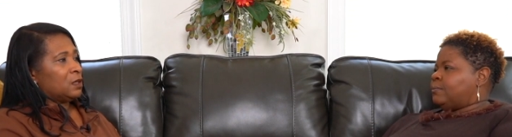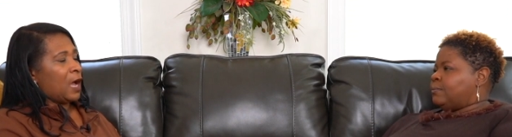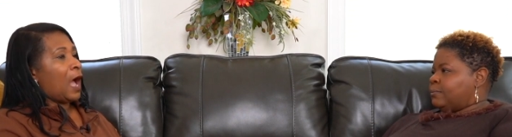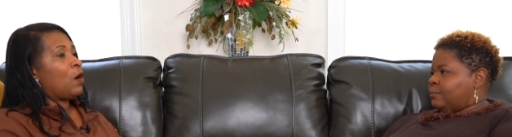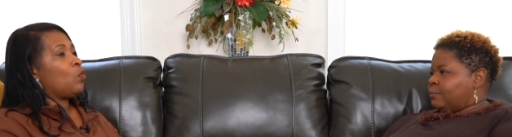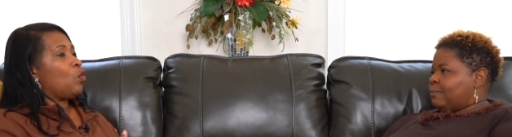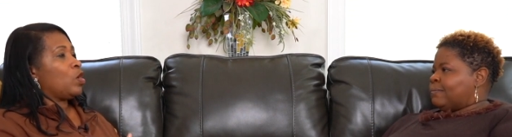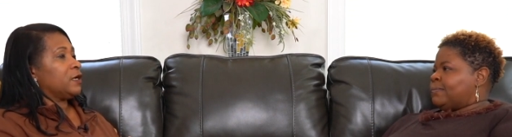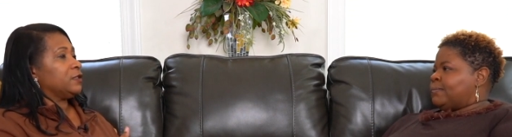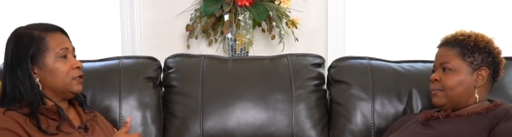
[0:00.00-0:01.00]
Speaker 1: I
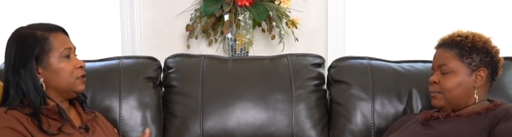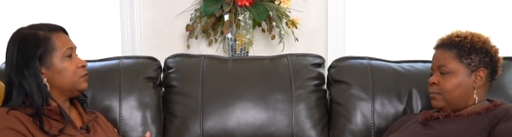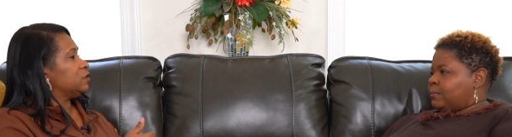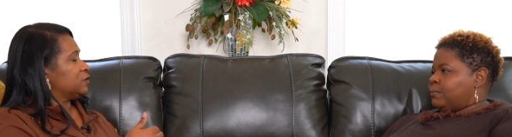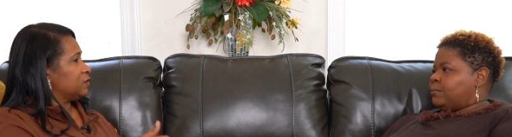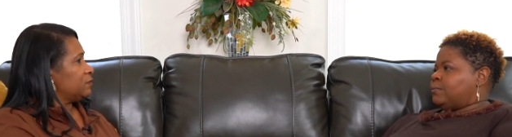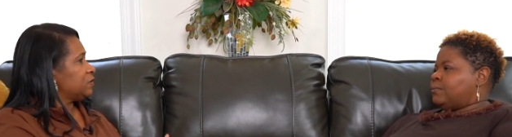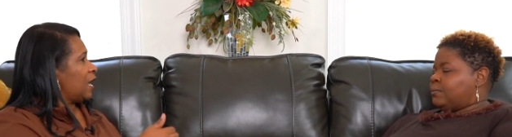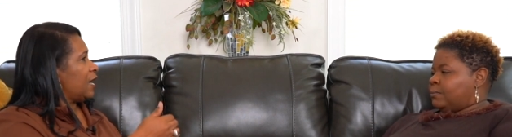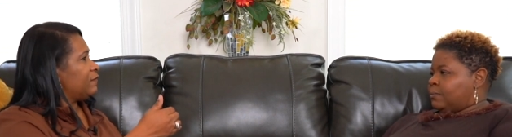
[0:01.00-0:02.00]
want them to
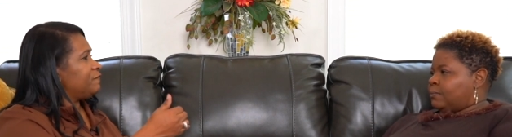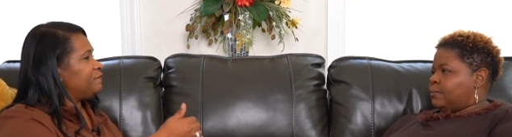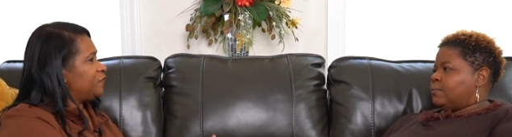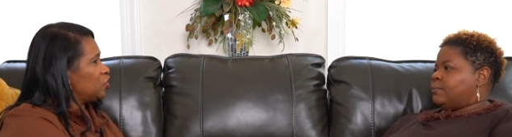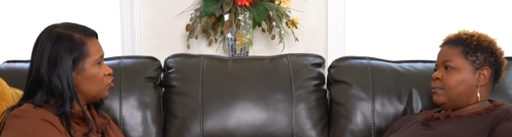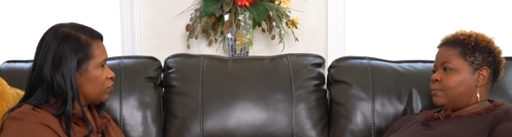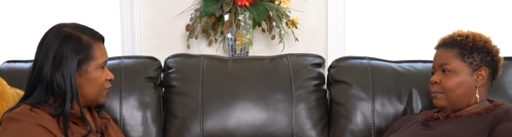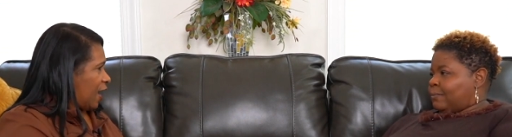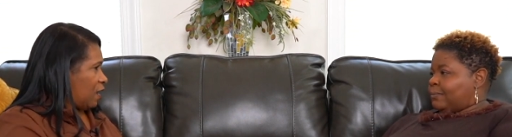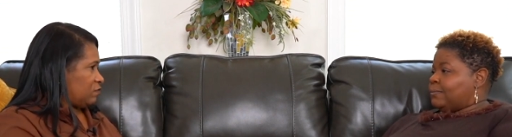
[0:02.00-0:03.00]
sometime figure
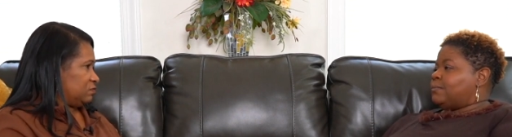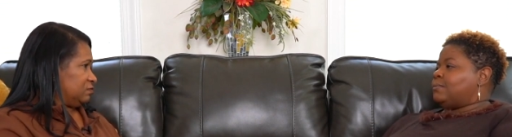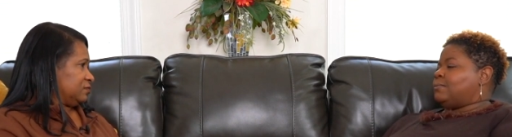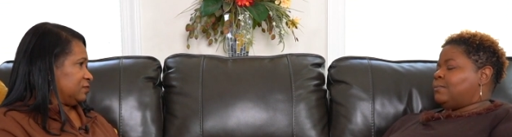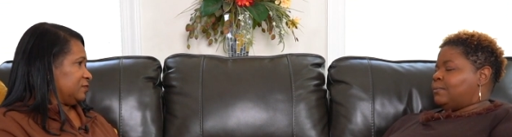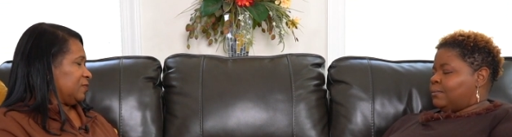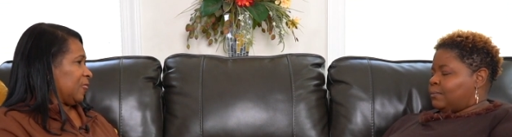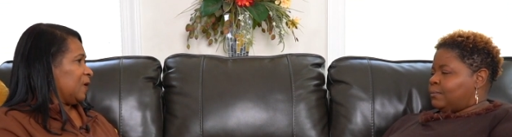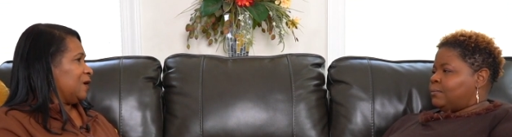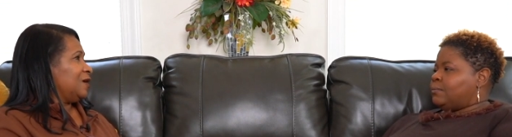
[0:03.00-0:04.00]
it out. Mm-hmm.
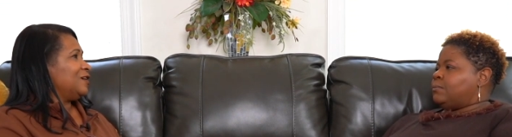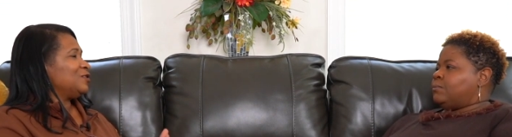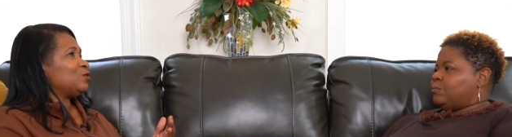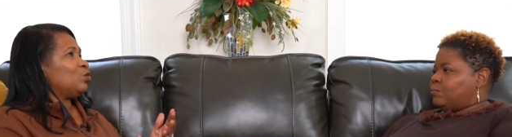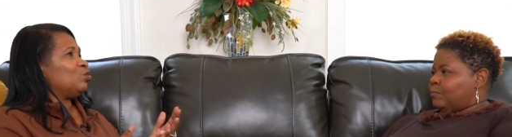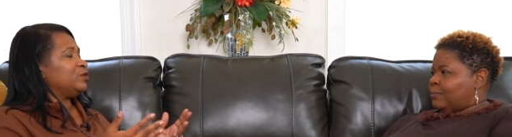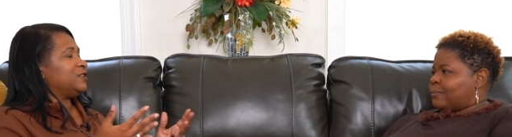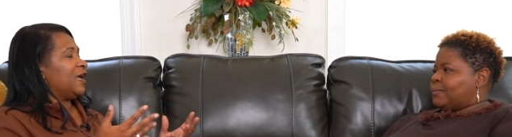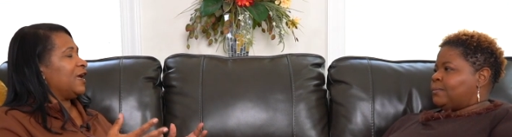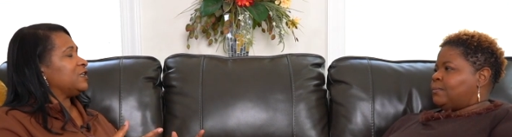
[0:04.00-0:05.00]

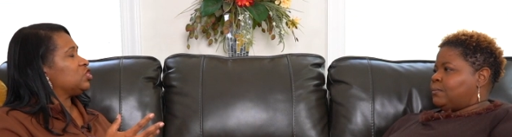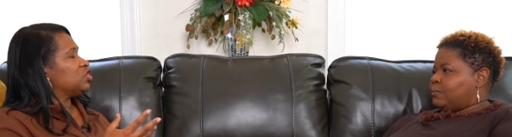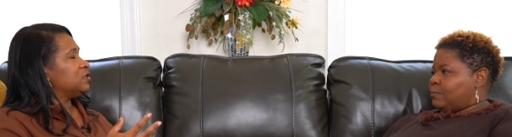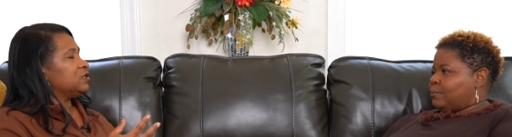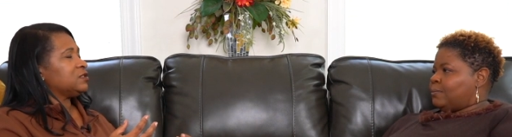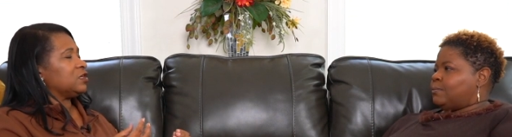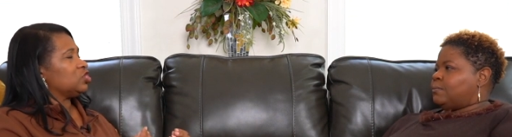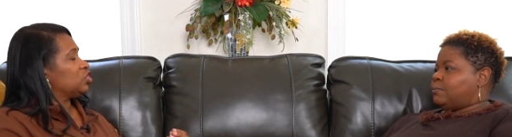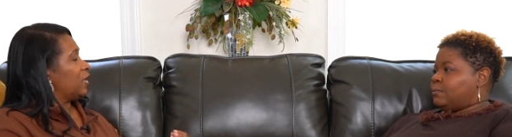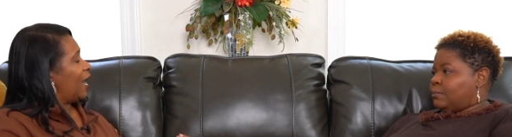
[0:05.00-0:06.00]
So that is a
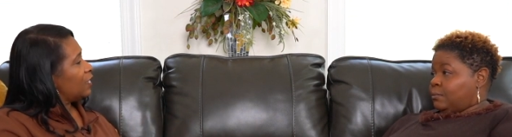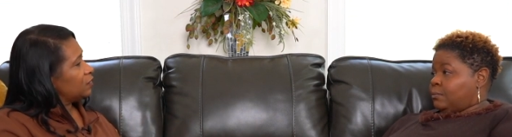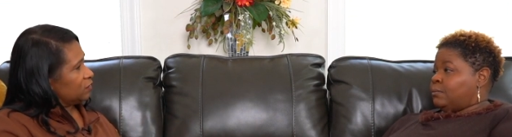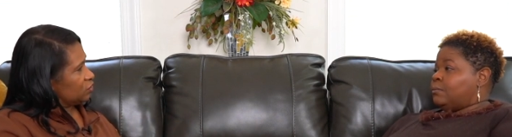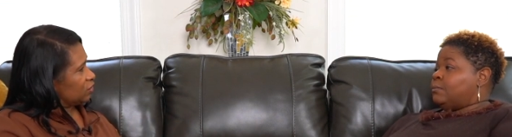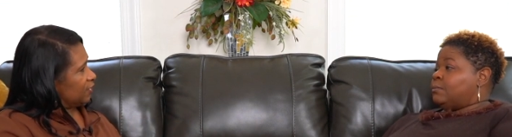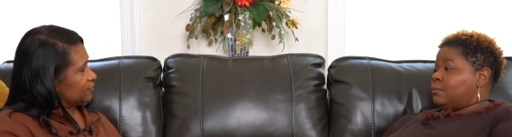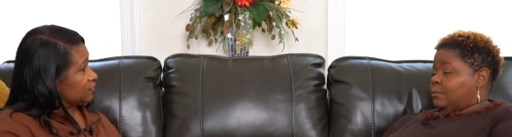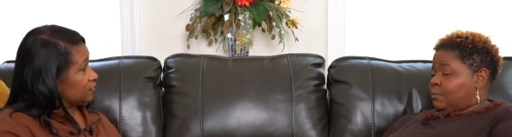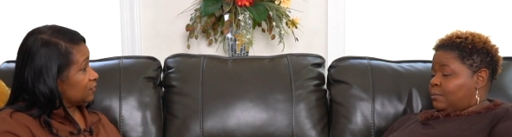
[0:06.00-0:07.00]
challenge
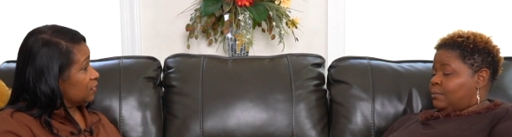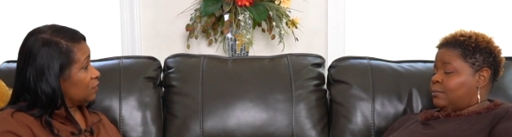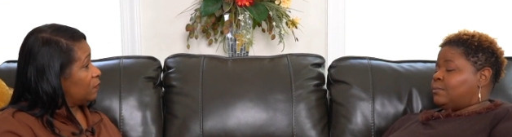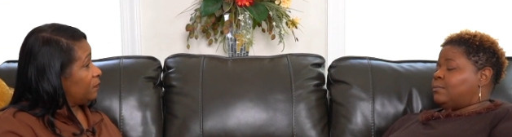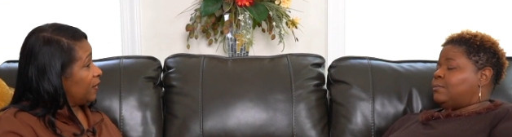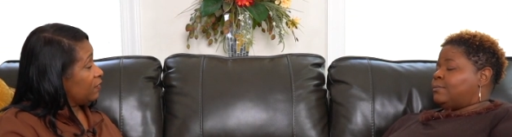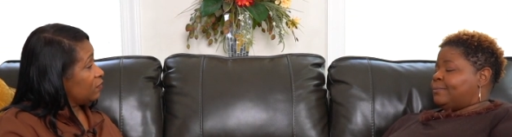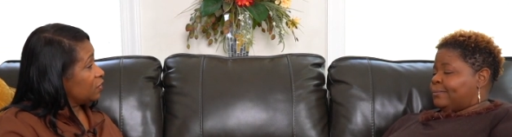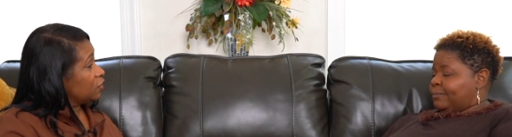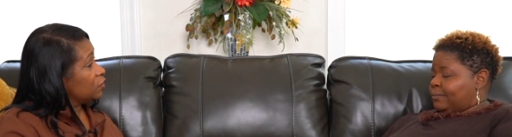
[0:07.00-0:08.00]
as a single
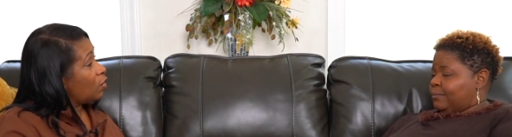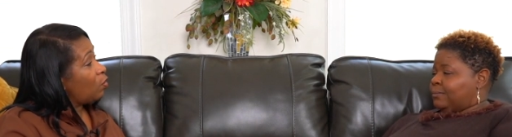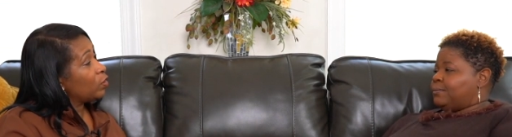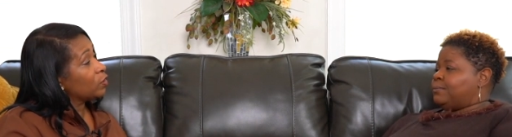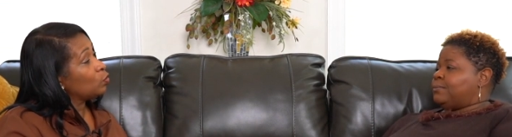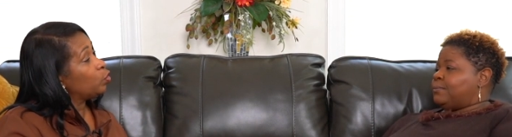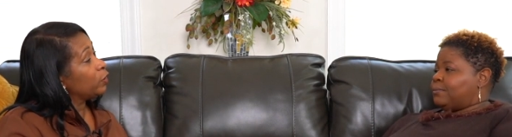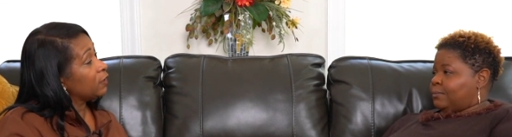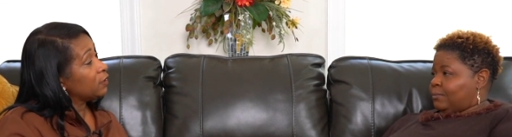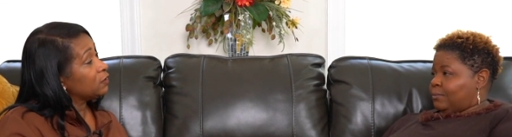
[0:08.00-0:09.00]
parent, knowing
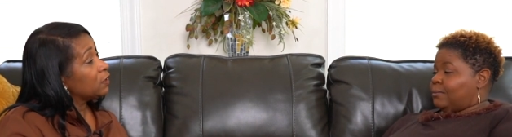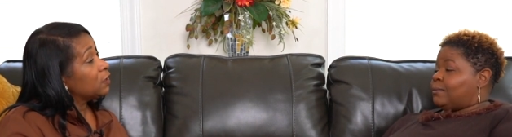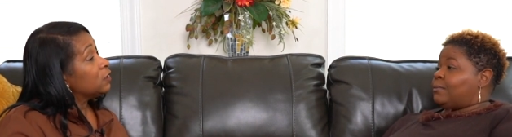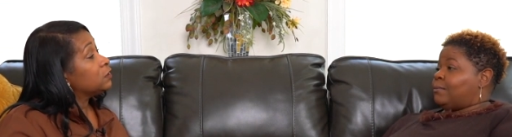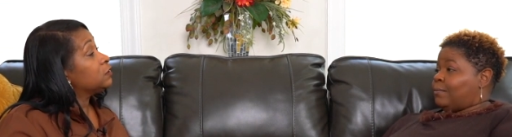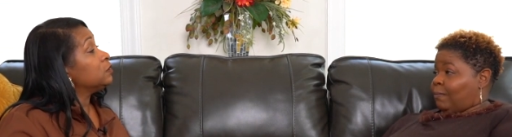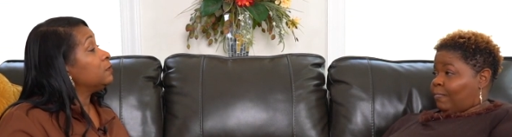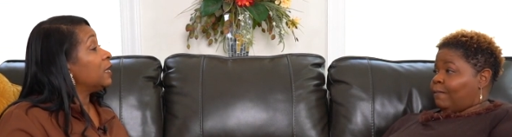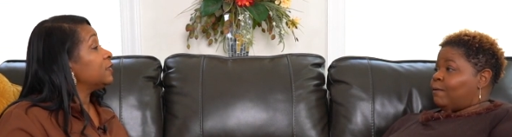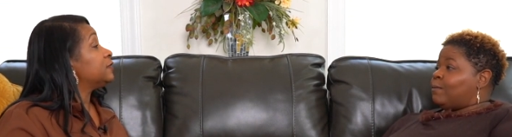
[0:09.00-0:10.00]
when to
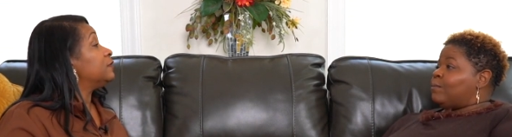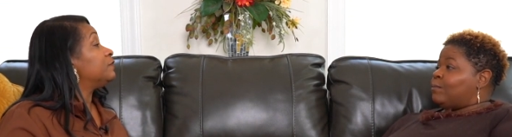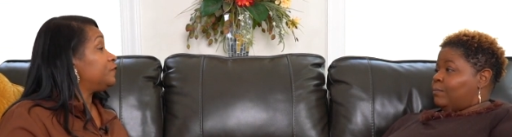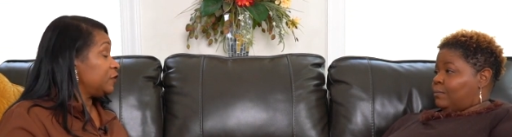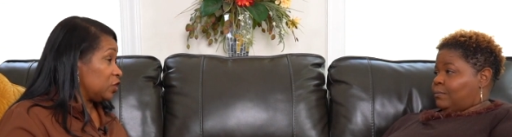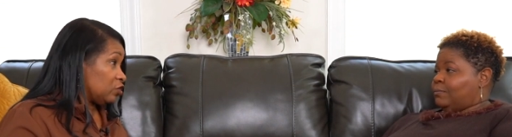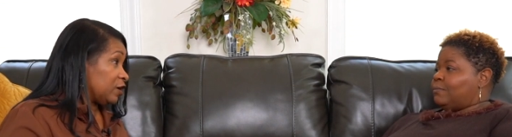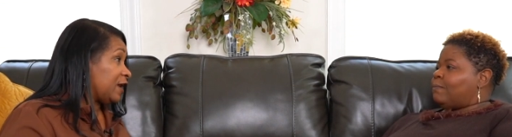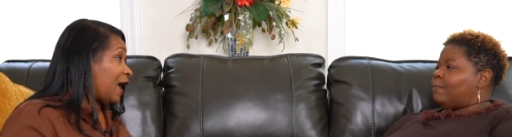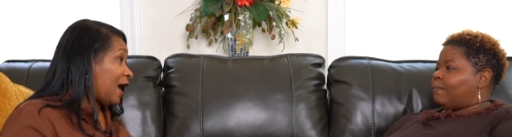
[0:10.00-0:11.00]
make them figure
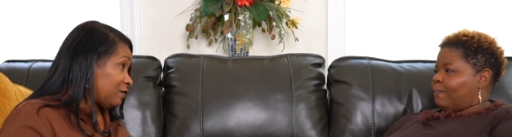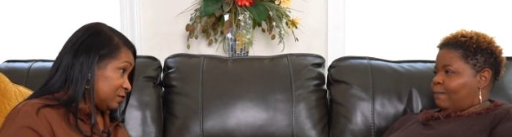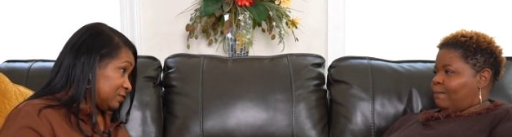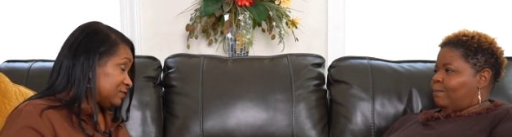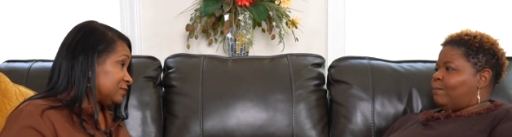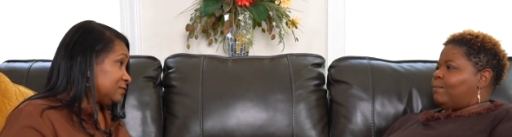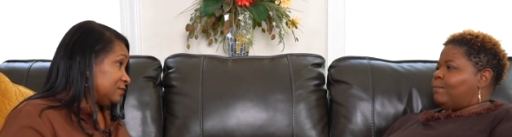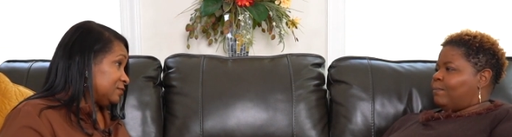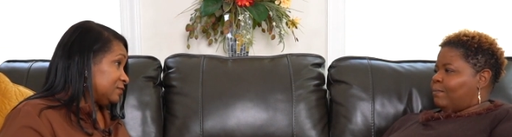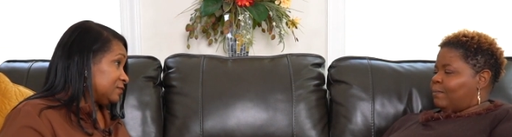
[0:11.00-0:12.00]
it out. Mm-hmm.
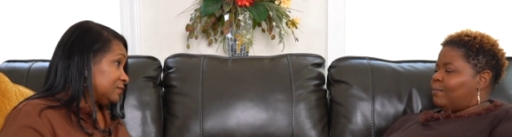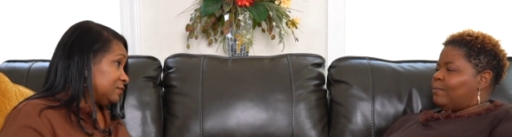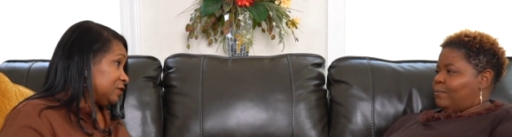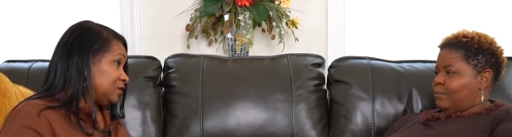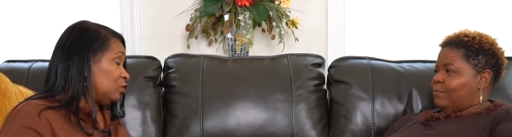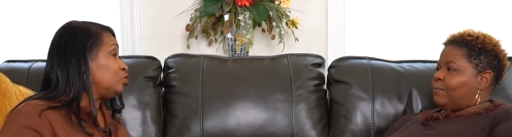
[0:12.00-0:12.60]
So